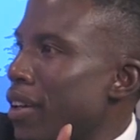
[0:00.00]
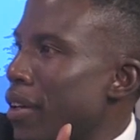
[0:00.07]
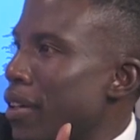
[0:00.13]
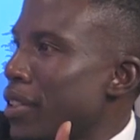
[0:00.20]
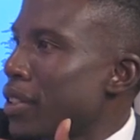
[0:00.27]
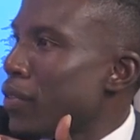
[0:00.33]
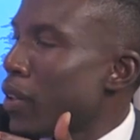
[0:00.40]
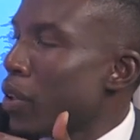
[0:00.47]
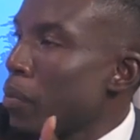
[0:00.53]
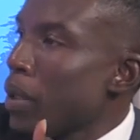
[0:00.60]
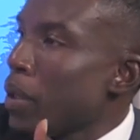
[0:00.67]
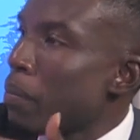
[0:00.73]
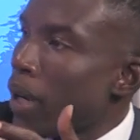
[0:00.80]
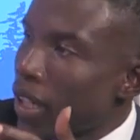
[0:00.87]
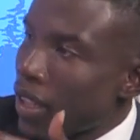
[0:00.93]
development
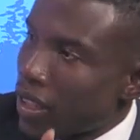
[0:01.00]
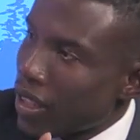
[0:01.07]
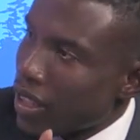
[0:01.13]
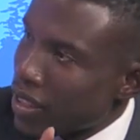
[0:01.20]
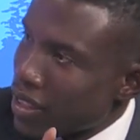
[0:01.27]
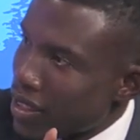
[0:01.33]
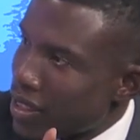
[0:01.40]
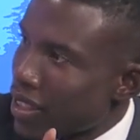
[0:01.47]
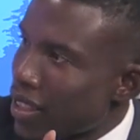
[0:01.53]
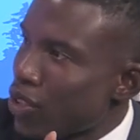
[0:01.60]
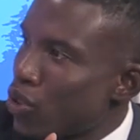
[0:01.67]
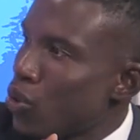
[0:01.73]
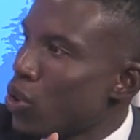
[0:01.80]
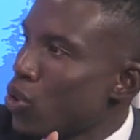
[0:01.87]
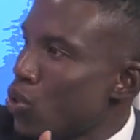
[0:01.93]
partners to
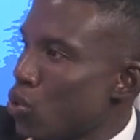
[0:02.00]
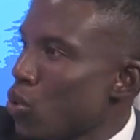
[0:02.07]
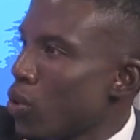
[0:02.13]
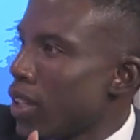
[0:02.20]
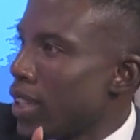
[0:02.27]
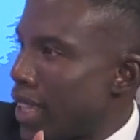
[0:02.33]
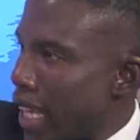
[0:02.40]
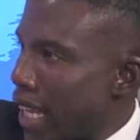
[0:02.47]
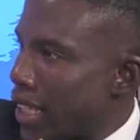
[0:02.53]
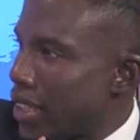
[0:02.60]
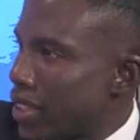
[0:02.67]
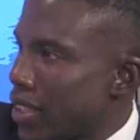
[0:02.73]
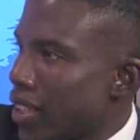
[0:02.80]
ensure that